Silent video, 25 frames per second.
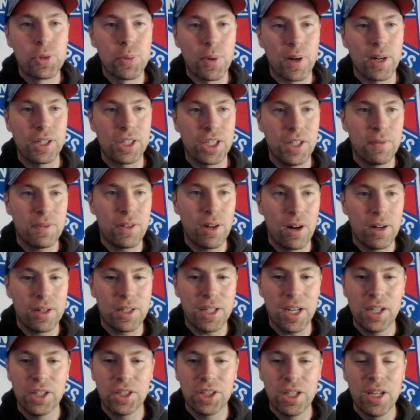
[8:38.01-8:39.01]
We're going to shift our
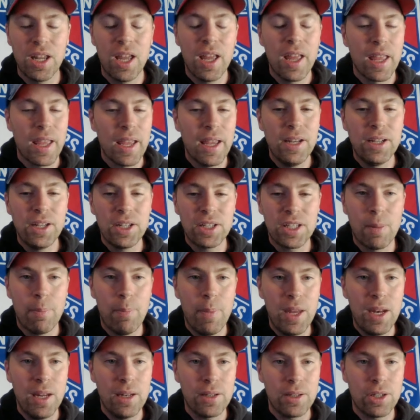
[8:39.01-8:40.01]
attention in just a
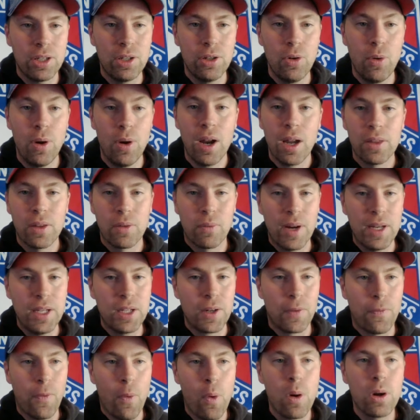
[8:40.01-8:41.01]
minute to the
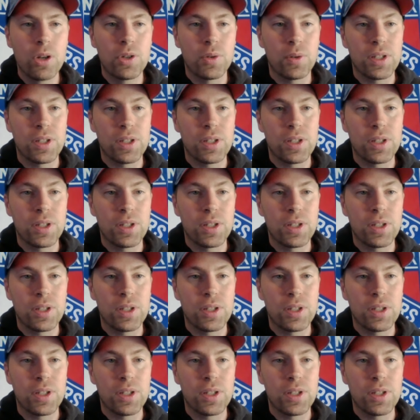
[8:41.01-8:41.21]
Ranger forwards.